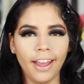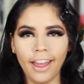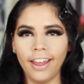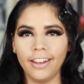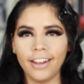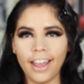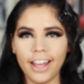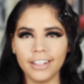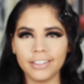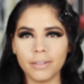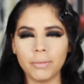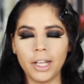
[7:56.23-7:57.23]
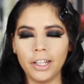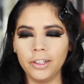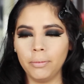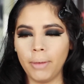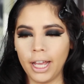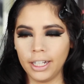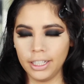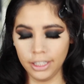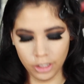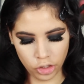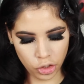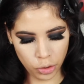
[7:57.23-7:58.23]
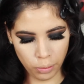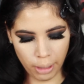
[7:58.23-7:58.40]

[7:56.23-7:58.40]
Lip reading: and add some color back into